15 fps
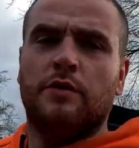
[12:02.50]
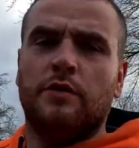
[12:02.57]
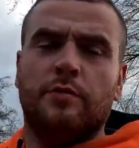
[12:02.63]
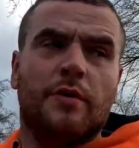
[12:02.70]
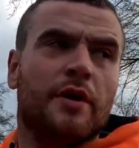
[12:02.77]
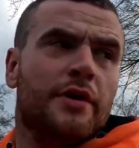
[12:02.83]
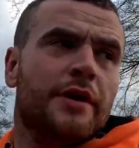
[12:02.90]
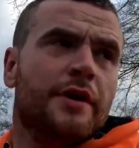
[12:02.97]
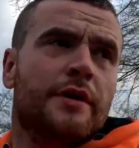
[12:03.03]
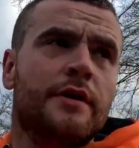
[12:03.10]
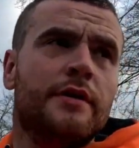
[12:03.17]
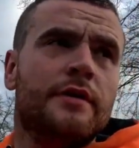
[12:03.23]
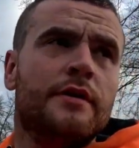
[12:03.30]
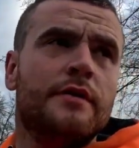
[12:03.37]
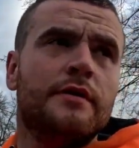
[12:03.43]
Good morning,
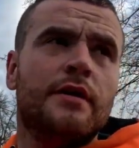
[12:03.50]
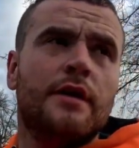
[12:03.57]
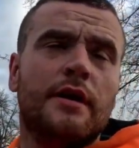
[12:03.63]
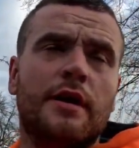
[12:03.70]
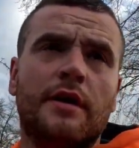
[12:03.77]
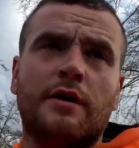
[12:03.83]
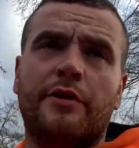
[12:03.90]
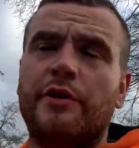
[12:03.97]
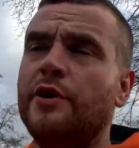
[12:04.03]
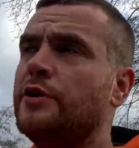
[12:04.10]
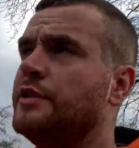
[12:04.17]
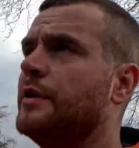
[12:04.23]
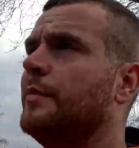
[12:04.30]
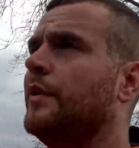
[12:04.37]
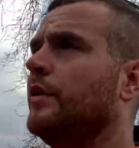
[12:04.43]

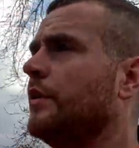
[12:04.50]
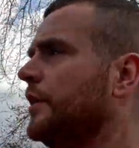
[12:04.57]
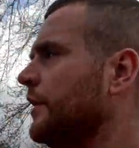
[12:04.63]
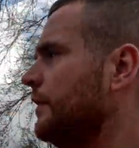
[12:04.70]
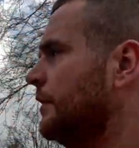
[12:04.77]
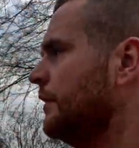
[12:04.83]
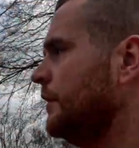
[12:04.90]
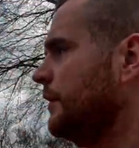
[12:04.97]
Thursday morning.